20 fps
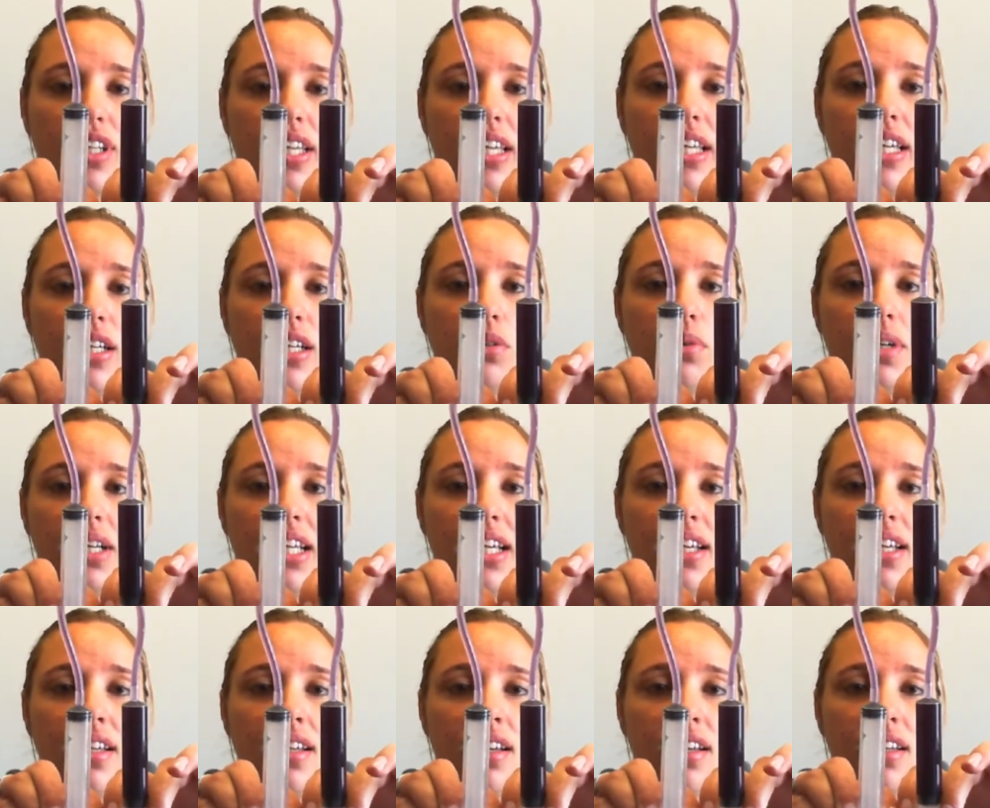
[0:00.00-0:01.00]

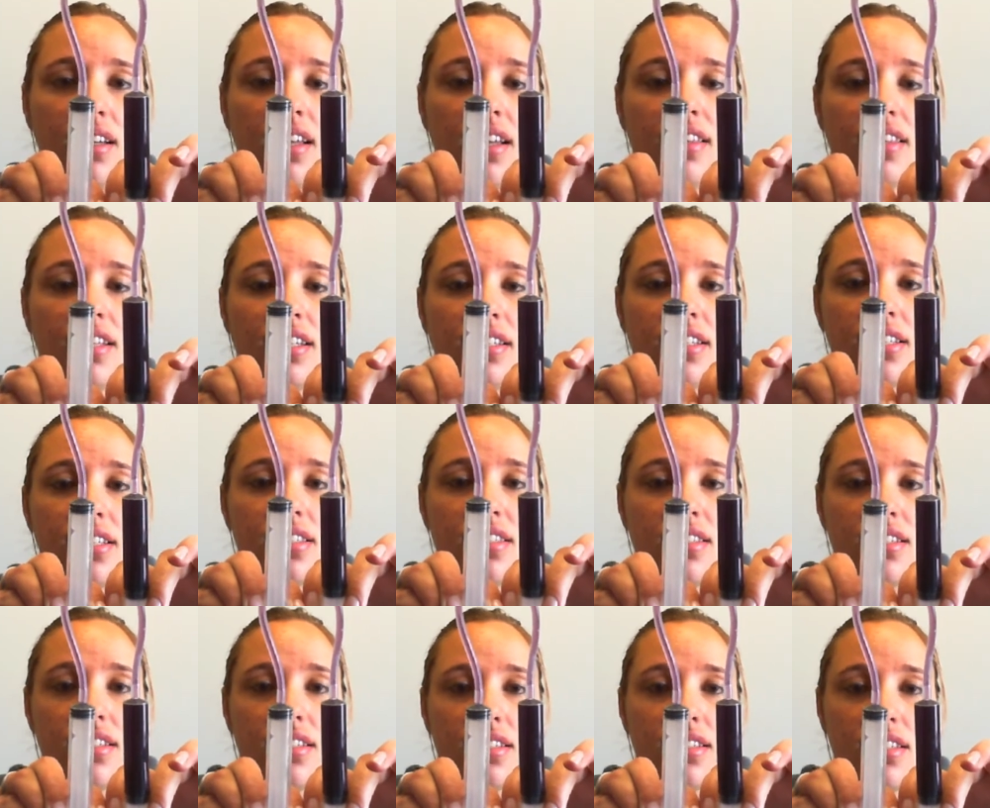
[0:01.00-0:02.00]
equally and the
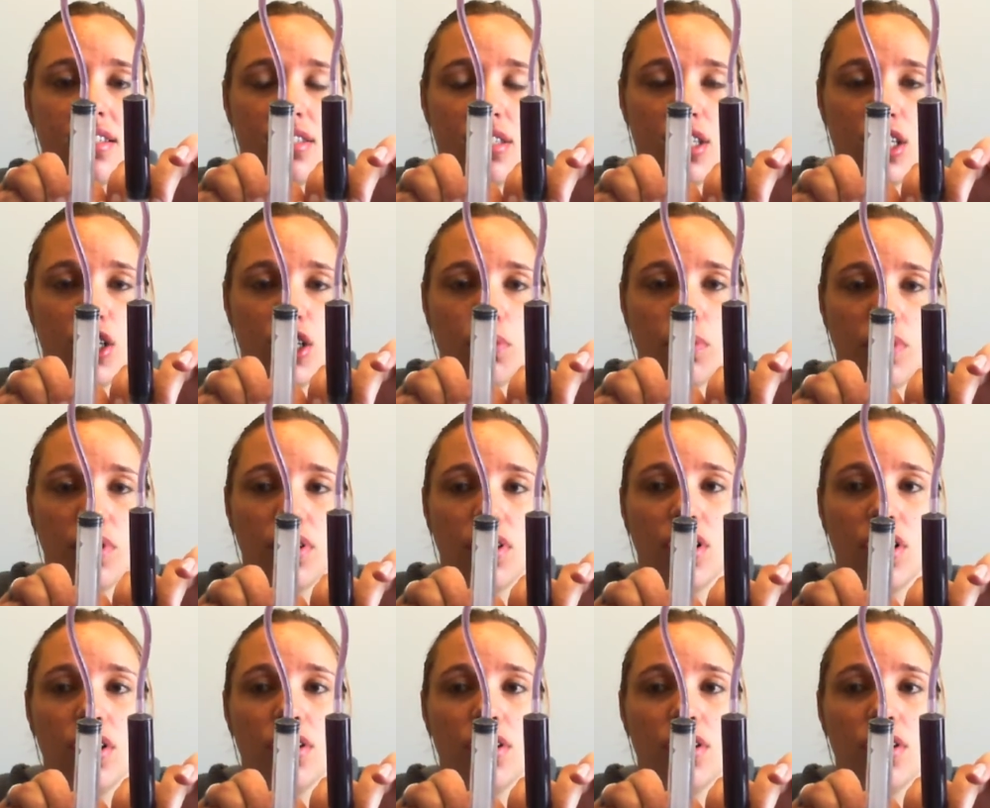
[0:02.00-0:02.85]
distance is equal.